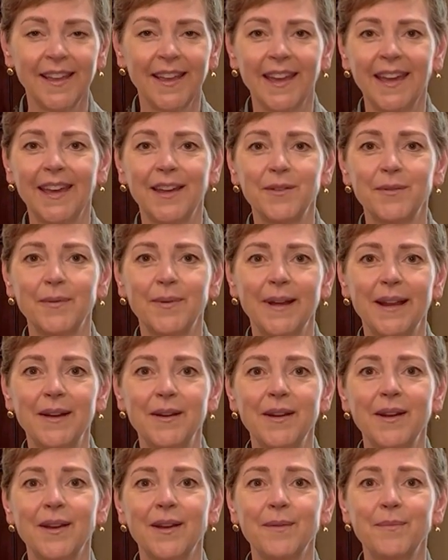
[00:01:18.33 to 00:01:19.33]
and
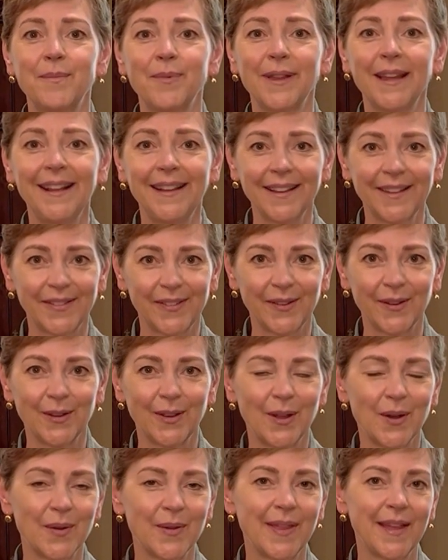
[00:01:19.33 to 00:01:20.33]
when platelets are
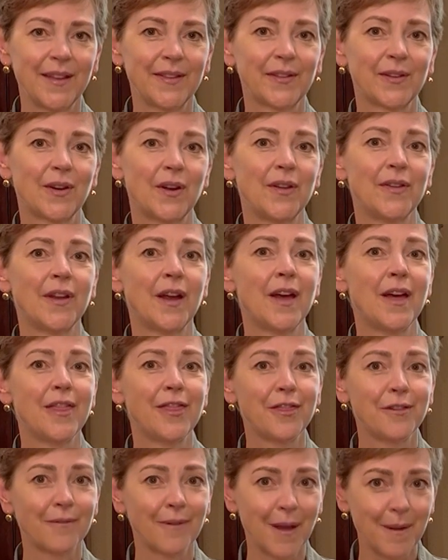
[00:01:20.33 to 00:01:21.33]
low, that's called
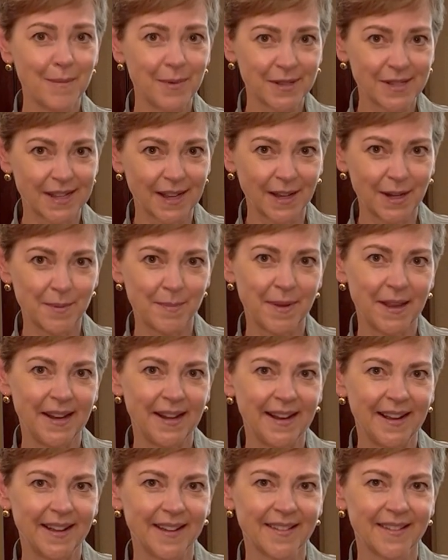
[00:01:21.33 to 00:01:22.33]

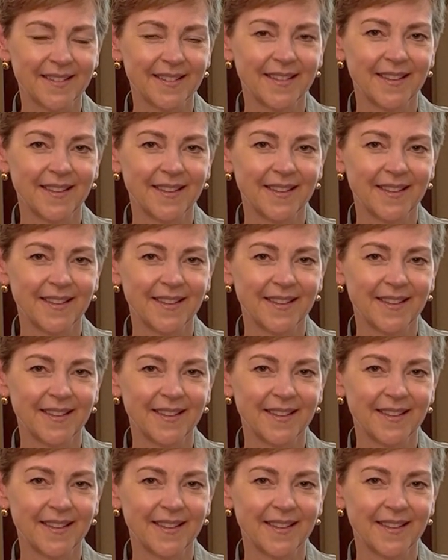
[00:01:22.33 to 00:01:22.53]
thrombocytopenia.